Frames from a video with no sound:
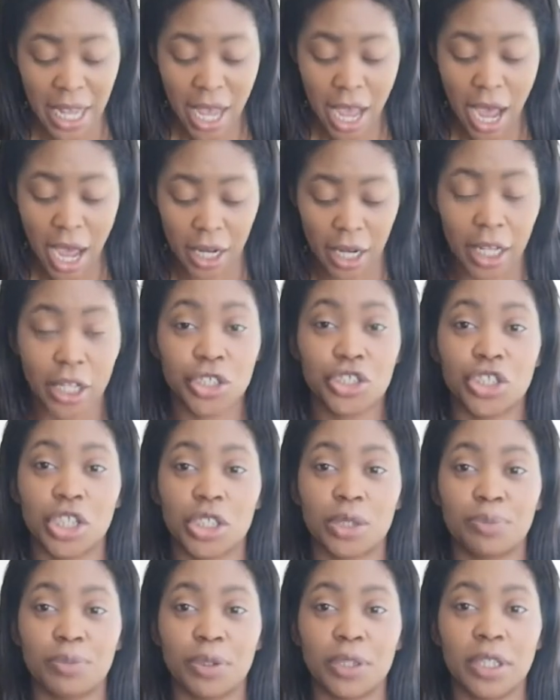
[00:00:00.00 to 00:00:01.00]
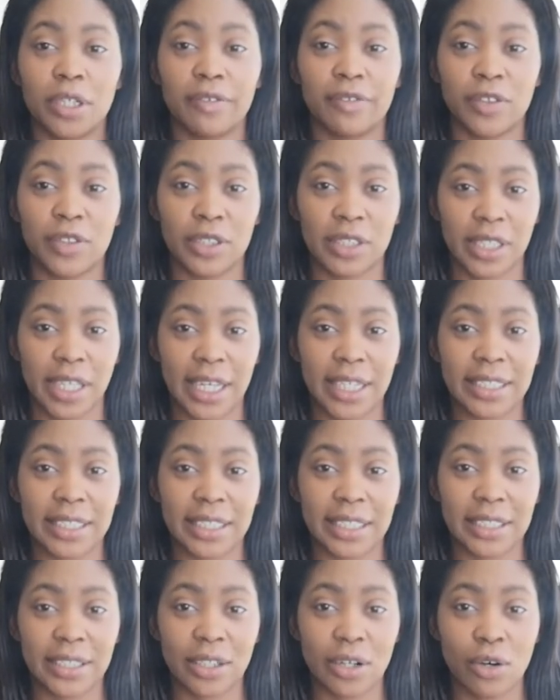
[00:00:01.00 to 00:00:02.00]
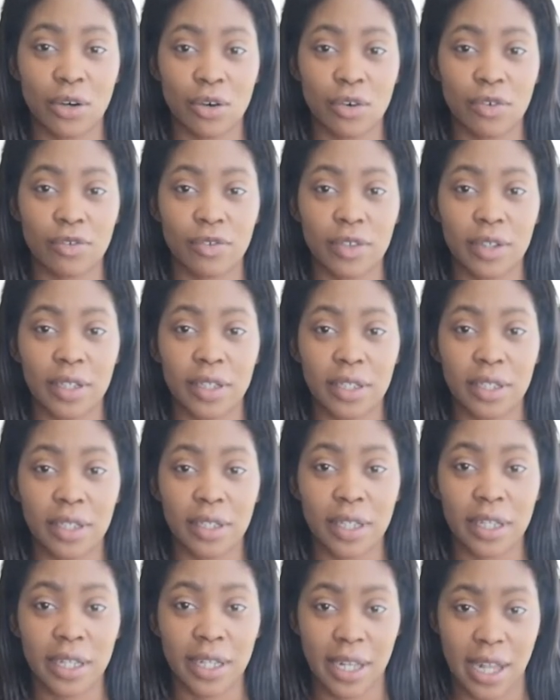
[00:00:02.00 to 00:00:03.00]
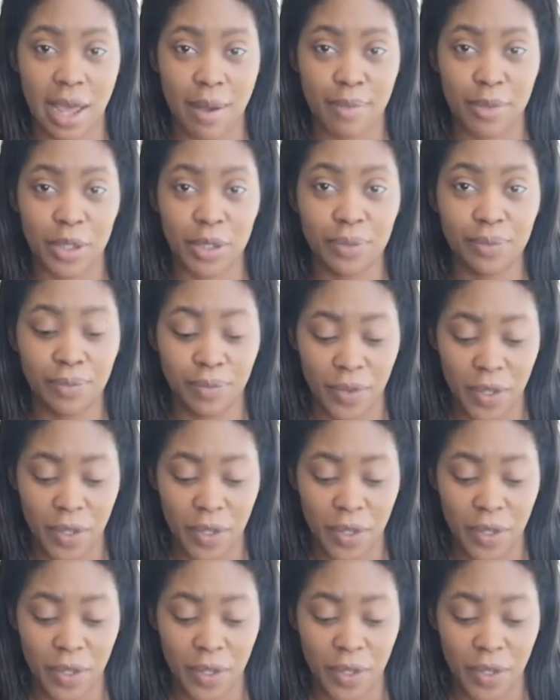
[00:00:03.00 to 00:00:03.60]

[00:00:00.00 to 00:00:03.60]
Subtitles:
and I just put a few slices of lemon,